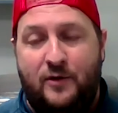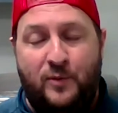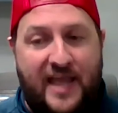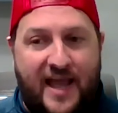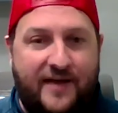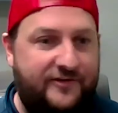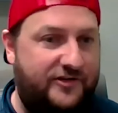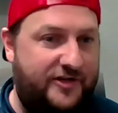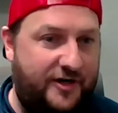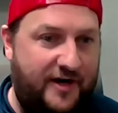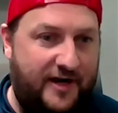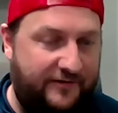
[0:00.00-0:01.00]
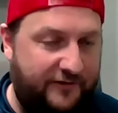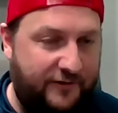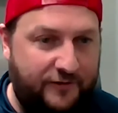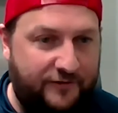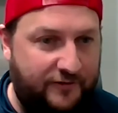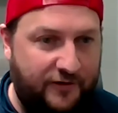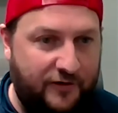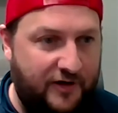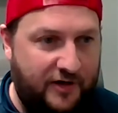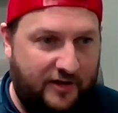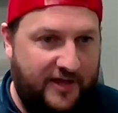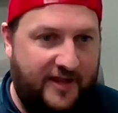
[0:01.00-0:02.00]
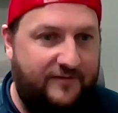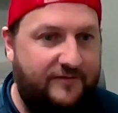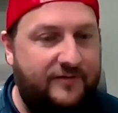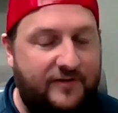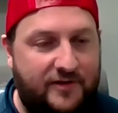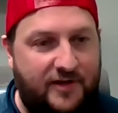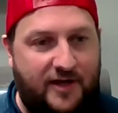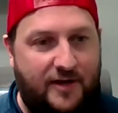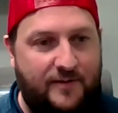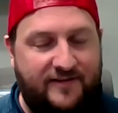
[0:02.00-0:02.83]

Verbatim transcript: you have to generate results or you're going to leave. Uh,